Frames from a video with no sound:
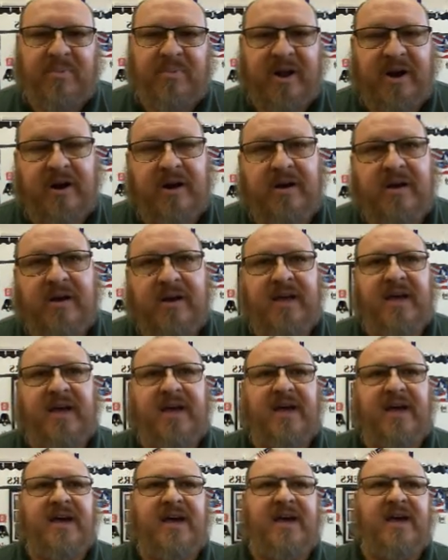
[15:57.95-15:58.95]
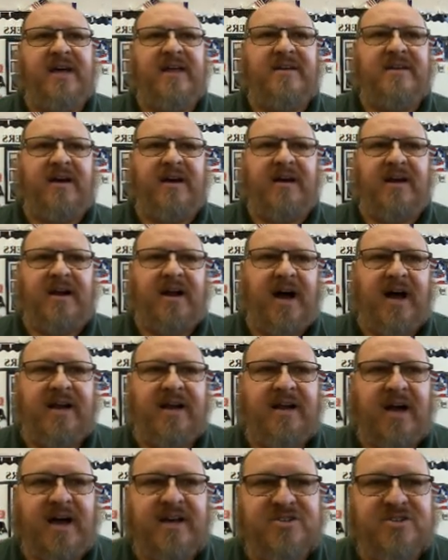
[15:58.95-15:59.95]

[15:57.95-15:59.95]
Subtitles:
butter and I